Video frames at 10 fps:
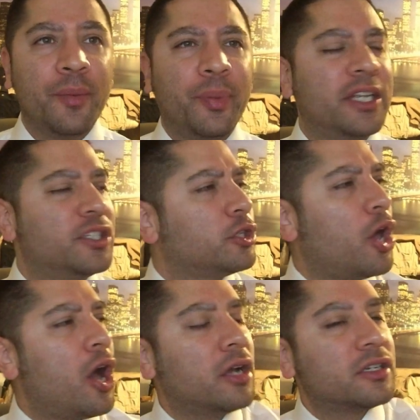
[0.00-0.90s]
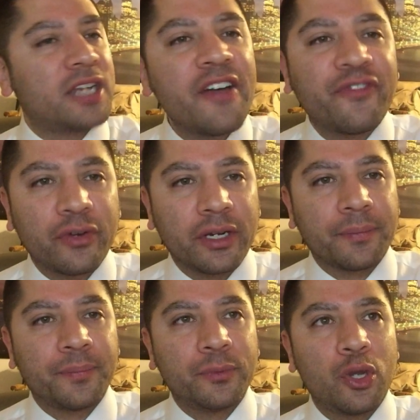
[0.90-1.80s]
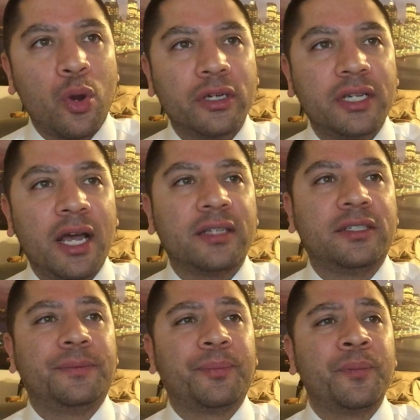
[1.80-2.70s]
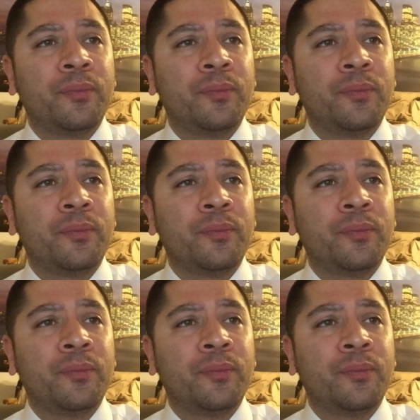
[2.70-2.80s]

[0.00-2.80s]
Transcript: but is long-suffering towards us,